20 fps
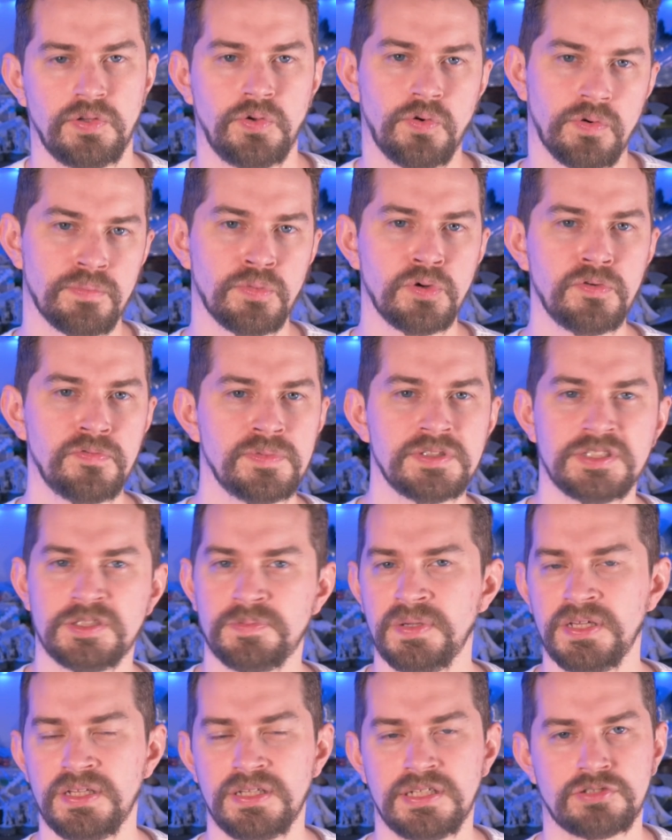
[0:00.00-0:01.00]
your movement
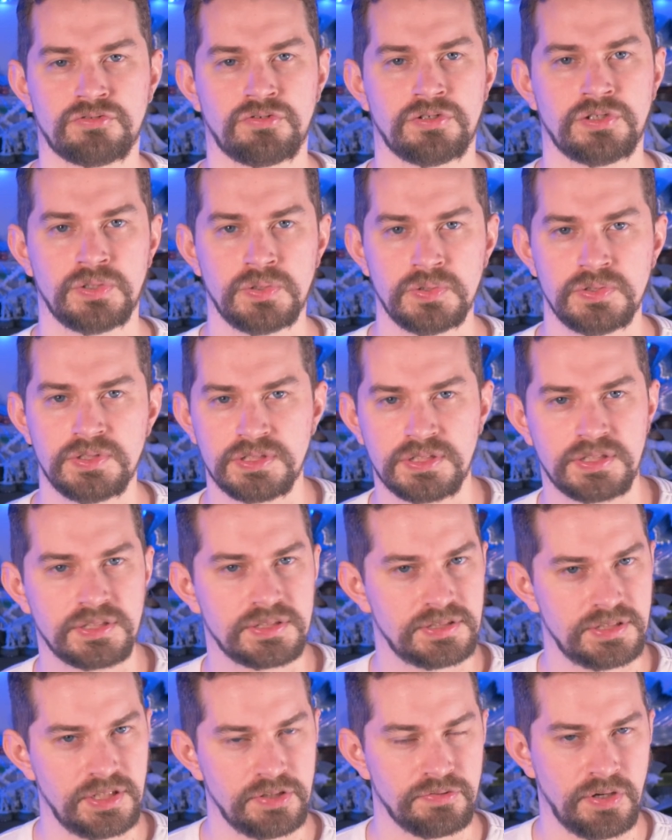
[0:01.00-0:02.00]
speed is reduced to
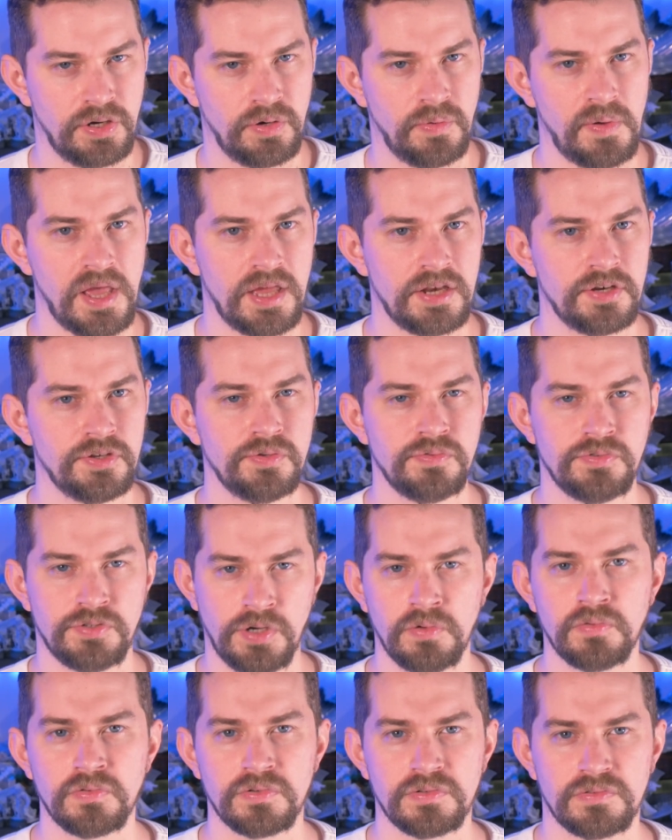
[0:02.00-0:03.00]
0, and you
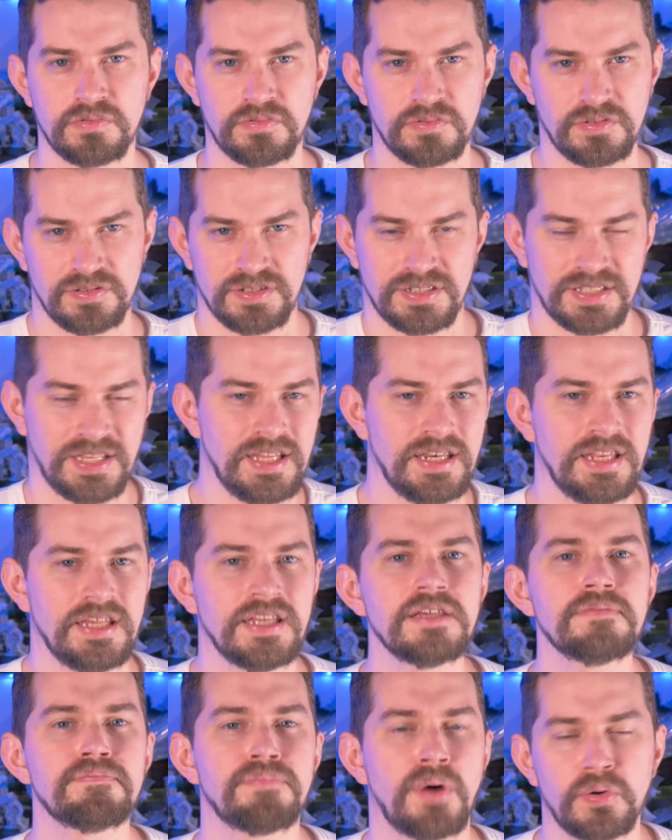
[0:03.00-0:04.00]
don't get
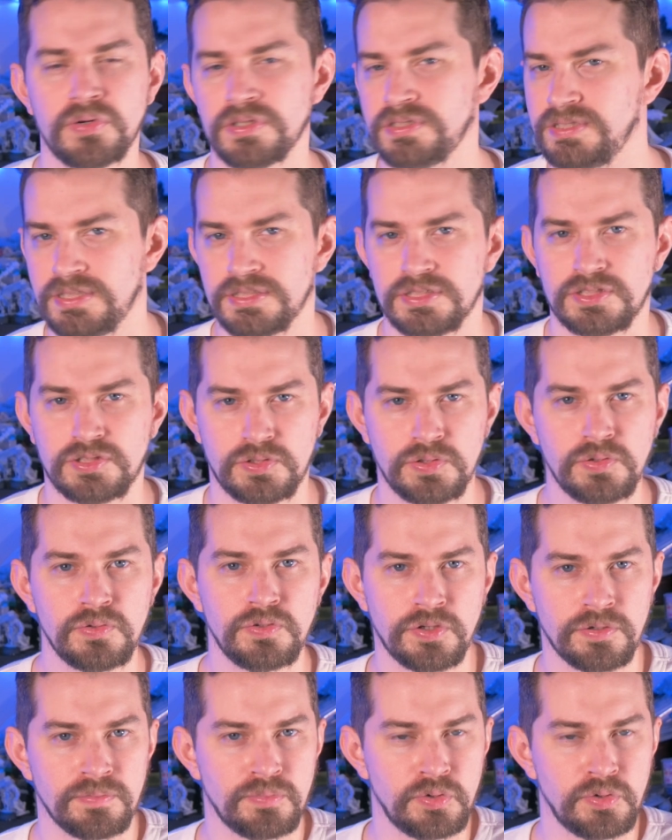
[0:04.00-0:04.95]
any bonuses to your